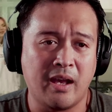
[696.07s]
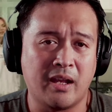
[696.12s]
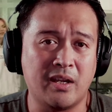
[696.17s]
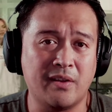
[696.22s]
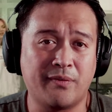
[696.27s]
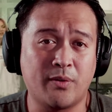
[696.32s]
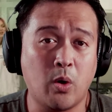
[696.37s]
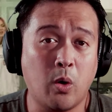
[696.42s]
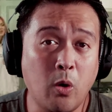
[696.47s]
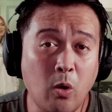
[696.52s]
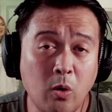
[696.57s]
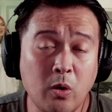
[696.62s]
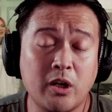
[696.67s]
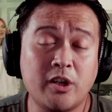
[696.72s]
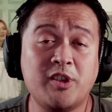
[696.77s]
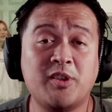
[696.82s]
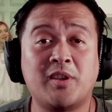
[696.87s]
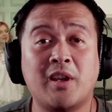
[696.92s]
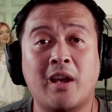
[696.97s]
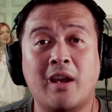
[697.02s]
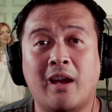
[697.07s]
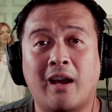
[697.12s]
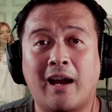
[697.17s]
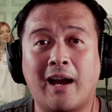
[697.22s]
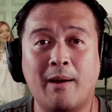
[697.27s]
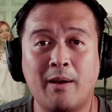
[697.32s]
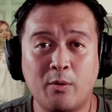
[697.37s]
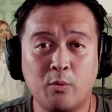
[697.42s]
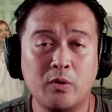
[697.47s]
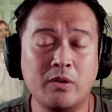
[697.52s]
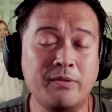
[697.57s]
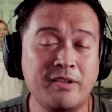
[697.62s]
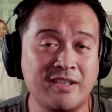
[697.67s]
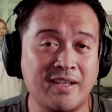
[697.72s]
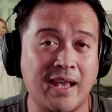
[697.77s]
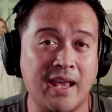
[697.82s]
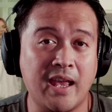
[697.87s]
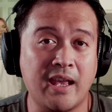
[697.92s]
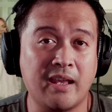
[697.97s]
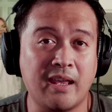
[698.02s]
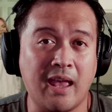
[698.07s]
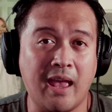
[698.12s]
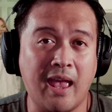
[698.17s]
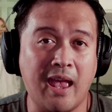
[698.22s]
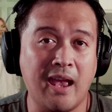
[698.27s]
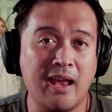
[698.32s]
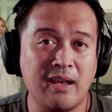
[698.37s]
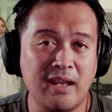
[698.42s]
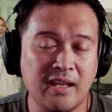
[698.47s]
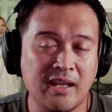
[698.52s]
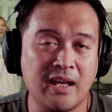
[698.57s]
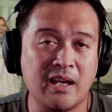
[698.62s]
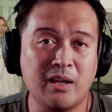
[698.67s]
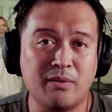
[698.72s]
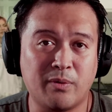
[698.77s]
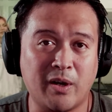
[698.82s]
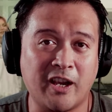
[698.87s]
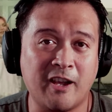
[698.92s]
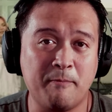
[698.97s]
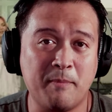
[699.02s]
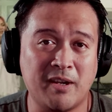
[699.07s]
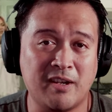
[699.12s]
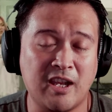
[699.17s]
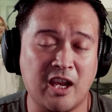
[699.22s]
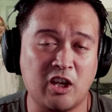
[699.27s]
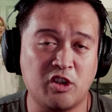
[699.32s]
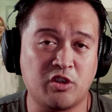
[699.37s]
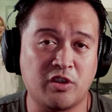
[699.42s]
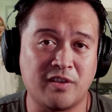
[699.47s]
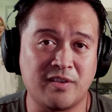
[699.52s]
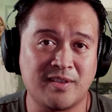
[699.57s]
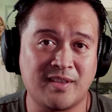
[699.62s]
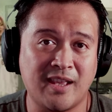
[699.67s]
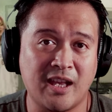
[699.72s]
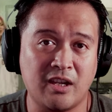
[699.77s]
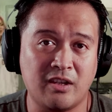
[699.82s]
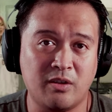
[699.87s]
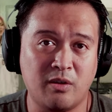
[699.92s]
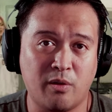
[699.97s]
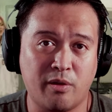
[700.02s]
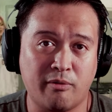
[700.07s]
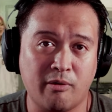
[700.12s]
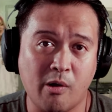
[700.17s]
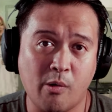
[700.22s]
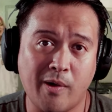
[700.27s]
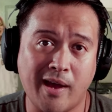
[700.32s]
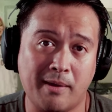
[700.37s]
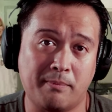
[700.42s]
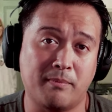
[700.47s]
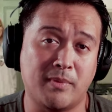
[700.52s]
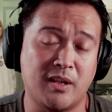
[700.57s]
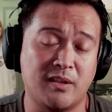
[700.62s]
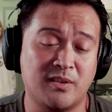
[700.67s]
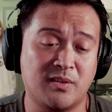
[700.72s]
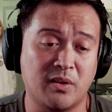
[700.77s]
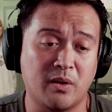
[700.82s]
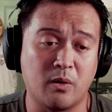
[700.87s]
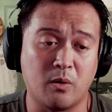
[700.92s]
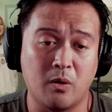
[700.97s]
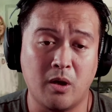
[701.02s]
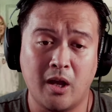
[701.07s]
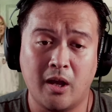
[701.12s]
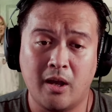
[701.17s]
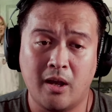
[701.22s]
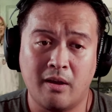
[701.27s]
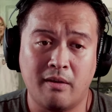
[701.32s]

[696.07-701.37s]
and of course I will take any kind of recommendations that you throw at me, so